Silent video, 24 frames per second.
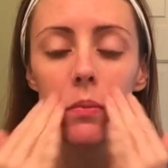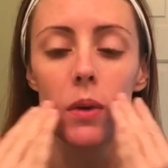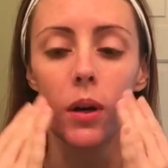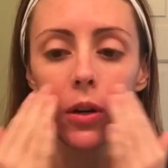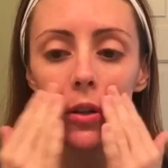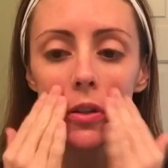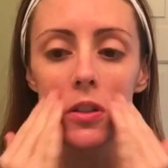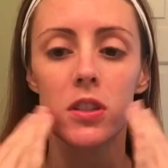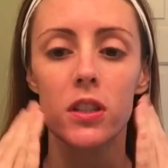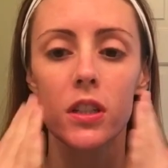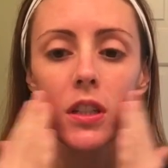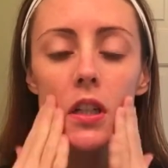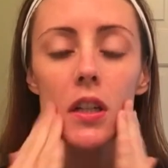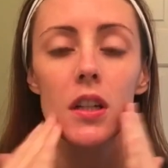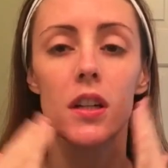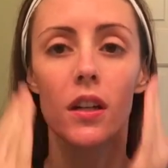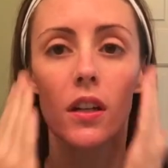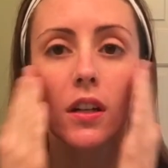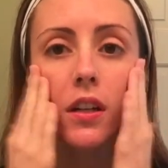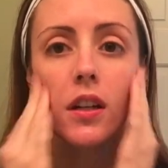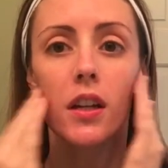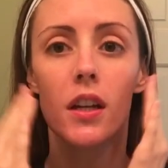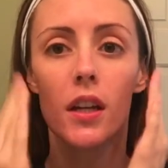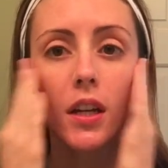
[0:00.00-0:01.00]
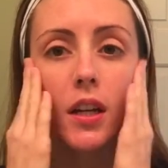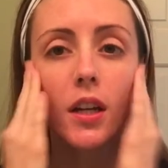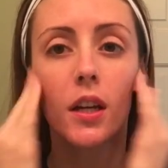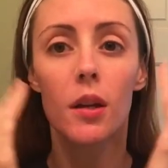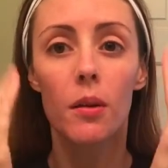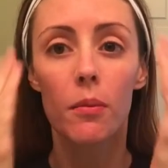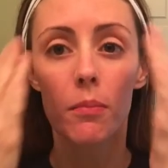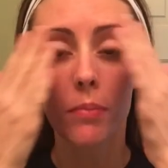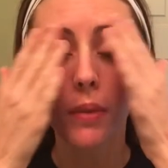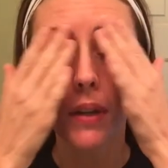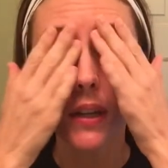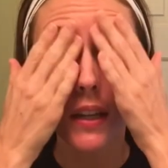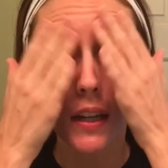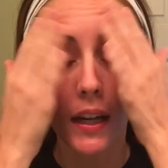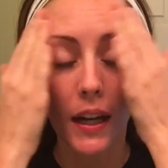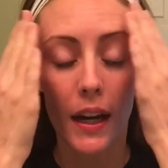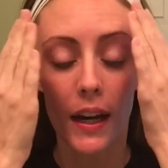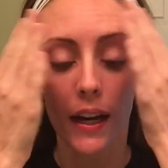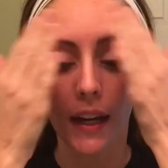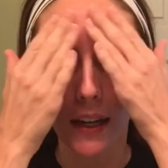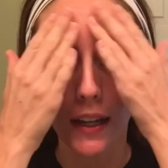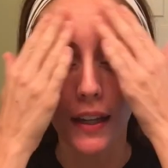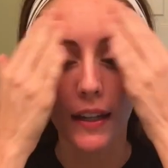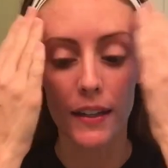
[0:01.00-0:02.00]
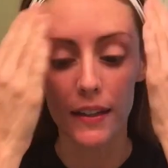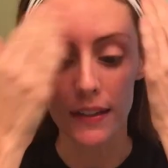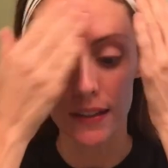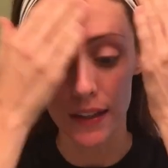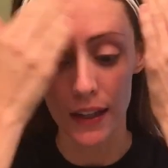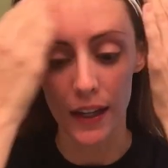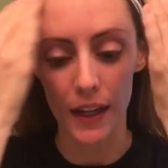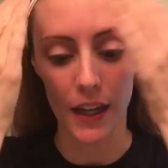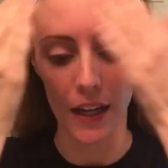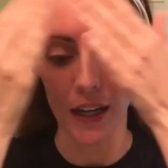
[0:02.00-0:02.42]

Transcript: motion because,